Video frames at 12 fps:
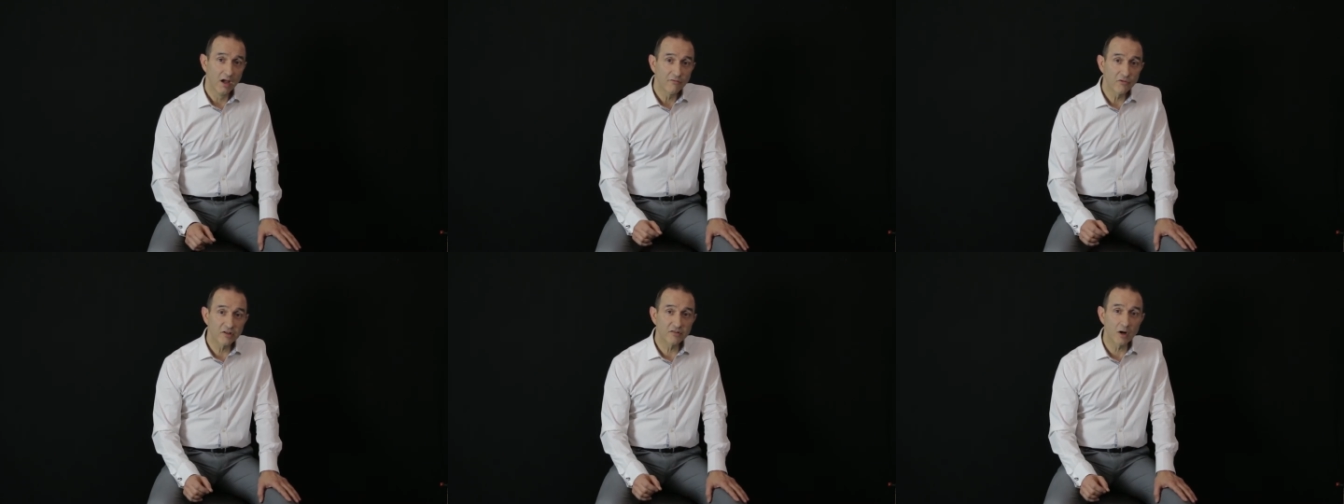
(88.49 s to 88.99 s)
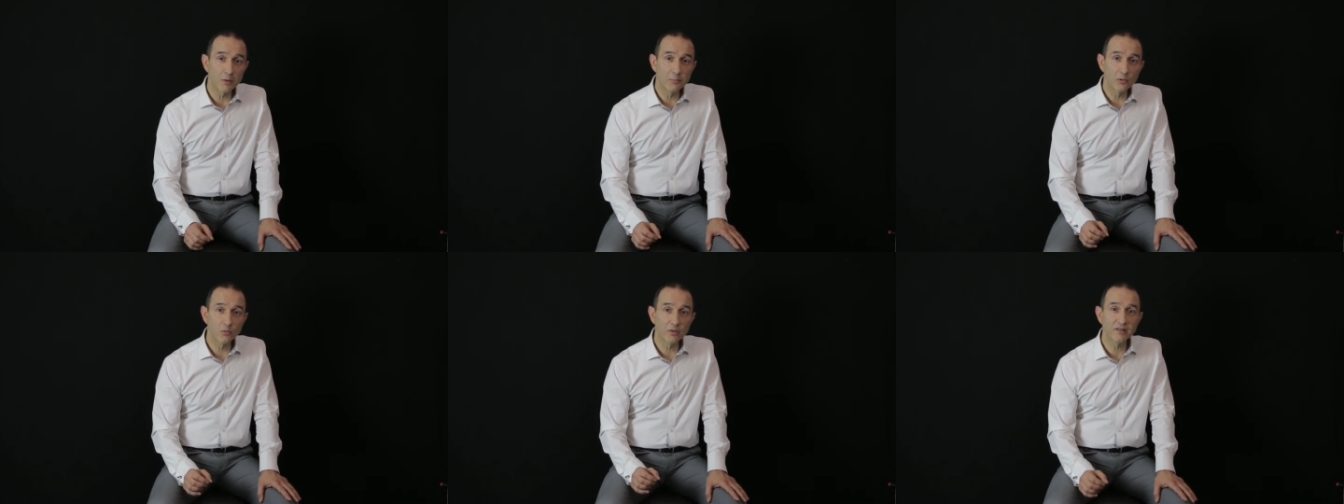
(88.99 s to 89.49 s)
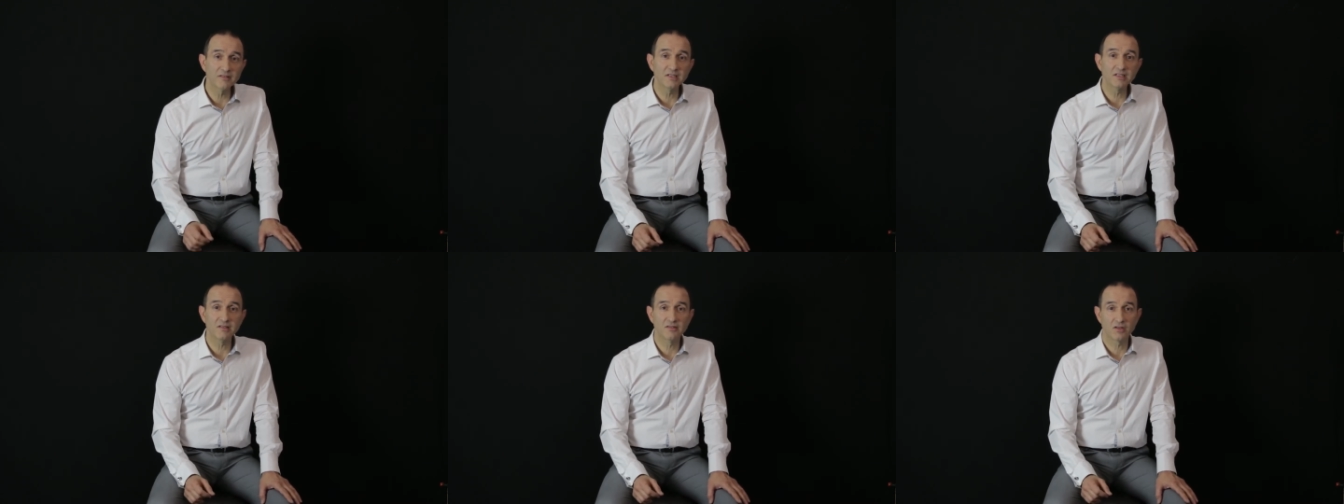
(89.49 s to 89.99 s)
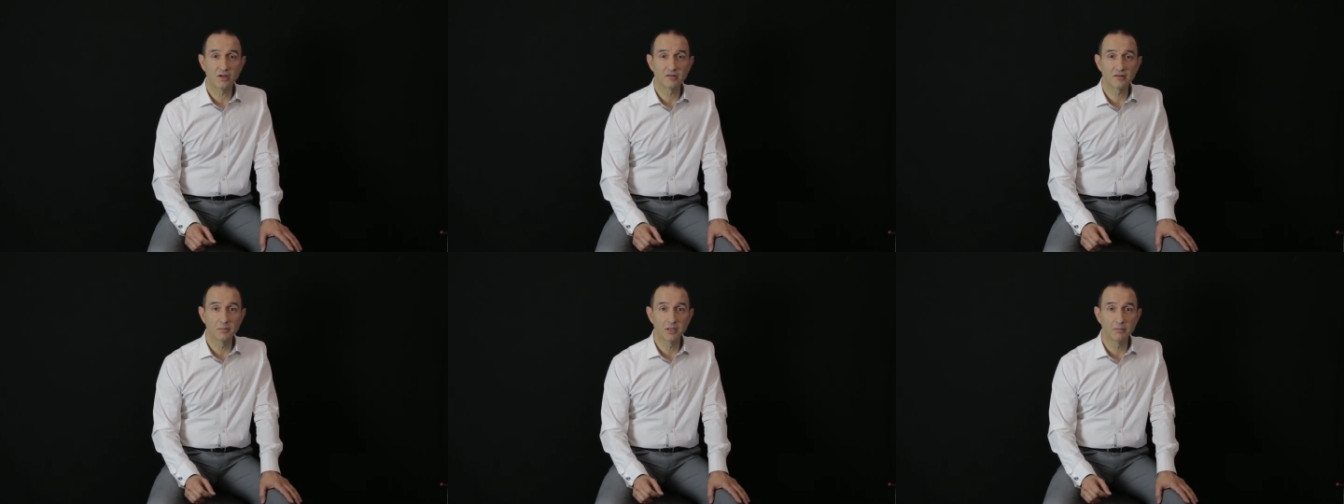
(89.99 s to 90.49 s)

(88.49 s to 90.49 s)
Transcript: For example, with a sitting stance middle